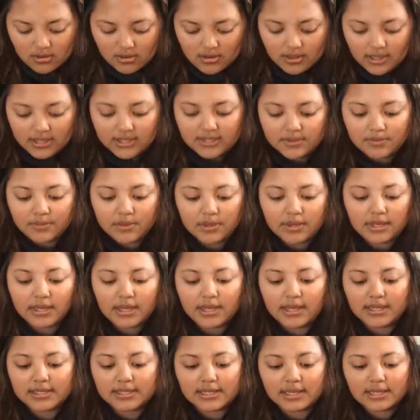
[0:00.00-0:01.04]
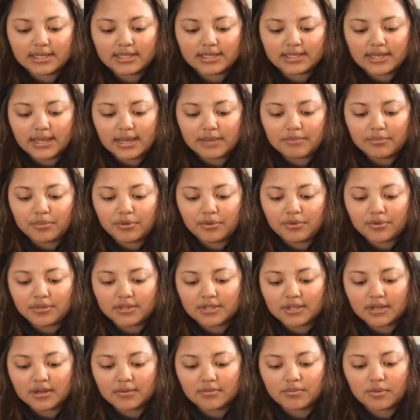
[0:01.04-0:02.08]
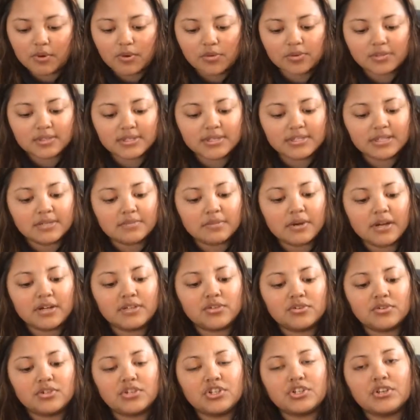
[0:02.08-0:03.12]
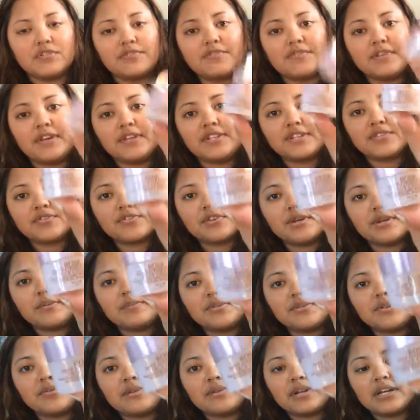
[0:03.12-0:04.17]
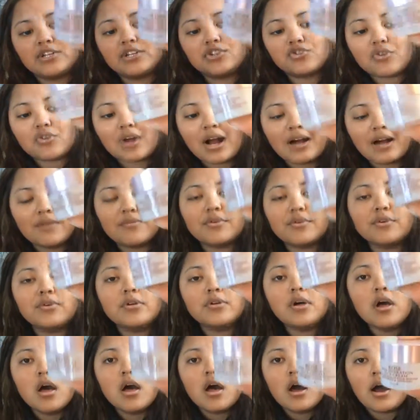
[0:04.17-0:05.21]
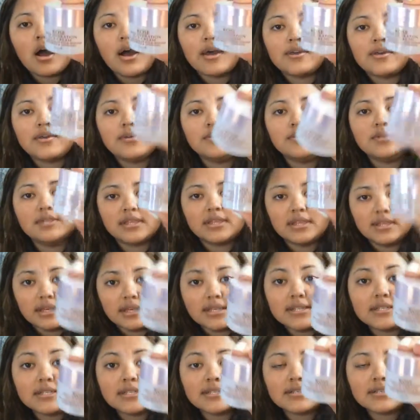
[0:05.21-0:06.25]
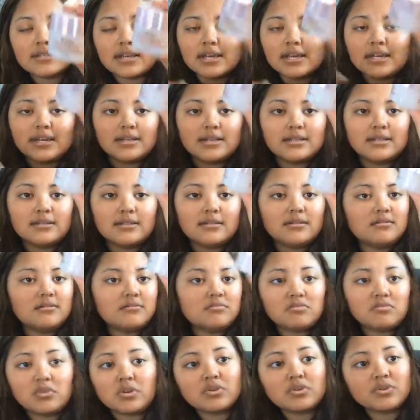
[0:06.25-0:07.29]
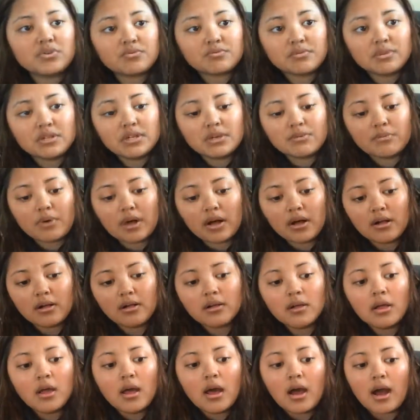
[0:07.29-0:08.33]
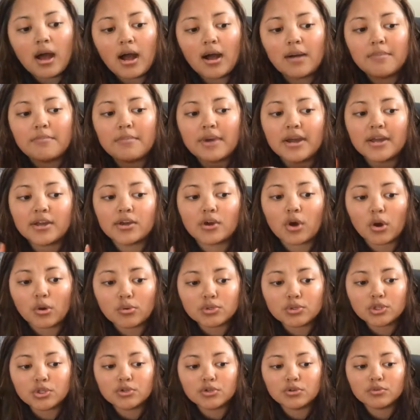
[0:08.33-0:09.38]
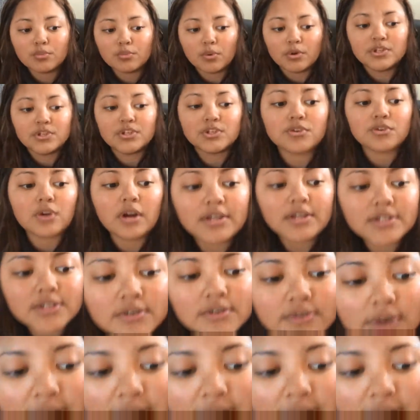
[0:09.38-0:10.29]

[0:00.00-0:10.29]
This one is a sample. It's a Rose Deep Hydration Face Cream. So when I travel, I use this, and it works really well. My go-to moisturizer